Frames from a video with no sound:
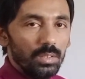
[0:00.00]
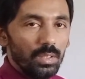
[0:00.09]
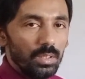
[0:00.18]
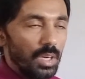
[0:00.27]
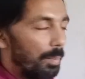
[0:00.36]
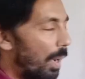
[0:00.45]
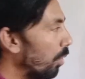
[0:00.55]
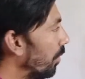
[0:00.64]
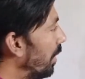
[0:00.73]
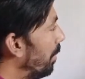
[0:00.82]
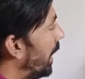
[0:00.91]
come out,
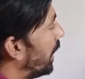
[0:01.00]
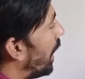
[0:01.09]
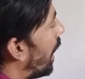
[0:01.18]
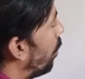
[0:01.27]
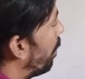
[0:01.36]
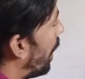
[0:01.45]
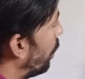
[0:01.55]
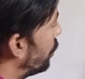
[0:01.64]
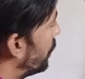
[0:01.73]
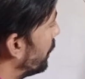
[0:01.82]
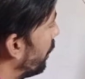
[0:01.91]
will make a outpouch,
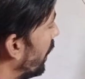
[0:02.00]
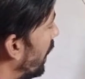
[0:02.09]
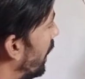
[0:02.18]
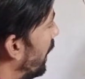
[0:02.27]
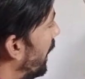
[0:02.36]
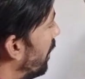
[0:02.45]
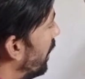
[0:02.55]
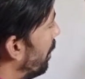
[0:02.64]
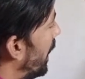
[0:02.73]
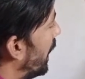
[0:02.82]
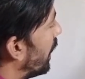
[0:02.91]
it will
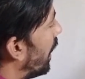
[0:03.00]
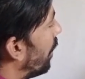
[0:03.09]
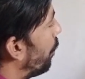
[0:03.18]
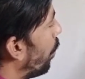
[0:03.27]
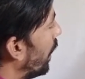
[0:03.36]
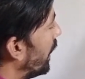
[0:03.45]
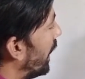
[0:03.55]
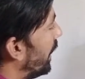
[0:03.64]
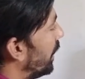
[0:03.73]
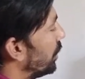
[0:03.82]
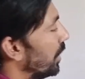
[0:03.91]
make a focal
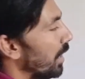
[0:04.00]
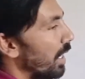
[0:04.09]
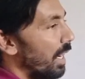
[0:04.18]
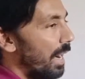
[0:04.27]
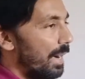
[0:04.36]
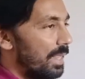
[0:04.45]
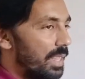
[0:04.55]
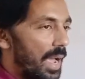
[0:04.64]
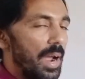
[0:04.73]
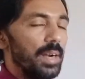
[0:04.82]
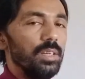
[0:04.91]
dilatation, and
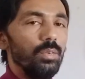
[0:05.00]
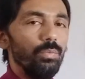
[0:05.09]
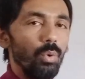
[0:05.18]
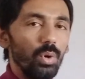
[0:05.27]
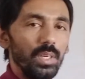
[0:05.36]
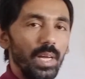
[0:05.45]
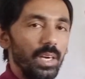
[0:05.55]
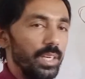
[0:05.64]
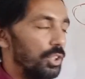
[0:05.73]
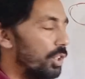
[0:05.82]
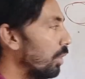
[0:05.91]
that focal
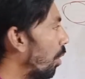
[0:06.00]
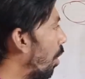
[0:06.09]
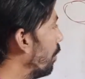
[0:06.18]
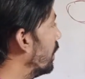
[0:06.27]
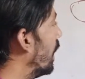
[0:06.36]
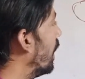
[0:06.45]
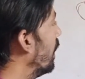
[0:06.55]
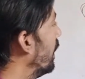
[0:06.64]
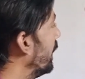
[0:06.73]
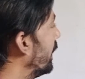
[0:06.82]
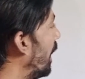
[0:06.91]
dilatation of the
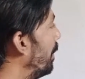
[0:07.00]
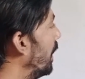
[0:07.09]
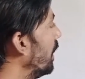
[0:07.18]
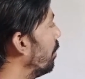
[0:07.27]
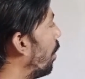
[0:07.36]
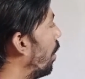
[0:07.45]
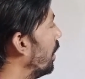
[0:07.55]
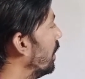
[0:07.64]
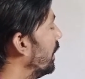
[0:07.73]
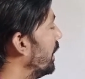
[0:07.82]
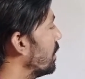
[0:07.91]
capillary wall
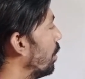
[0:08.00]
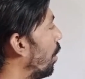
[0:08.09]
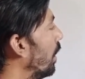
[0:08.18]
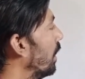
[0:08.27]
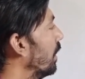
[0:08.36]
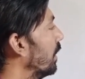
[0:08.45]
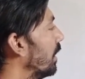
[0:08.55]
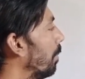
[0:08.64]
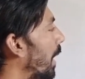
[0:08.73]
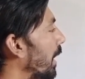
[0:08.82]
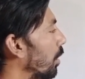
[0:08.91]
is called the
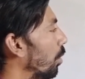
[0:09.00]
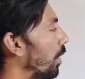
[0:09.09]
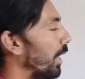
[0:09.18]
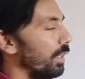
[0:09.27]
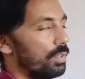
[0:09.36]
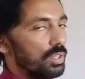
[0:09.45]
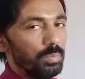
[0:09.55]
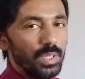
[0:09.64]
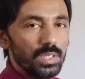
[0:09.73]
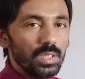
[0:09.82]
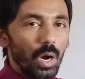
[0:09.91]
microaneurysm.
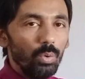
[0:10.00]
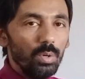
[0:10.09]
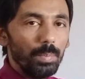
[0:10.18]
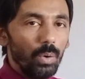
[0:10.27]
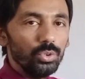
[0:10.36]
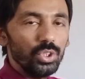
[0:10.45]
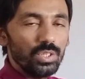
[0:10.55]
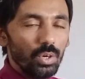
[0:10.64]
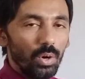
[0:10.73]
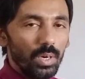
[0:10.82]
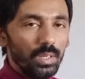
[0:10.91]
This outpouch is
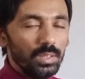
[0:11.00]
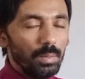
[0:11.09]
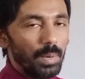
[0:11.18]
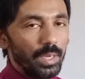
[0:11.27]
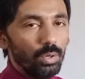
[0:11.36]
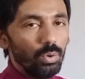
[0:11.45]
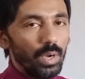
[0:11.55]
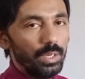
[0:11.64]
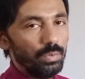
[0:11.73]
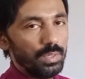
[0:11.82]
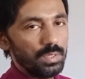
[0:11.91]
called the
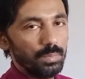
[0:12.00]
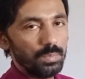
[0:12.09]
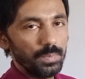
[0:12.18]
microaneurysms.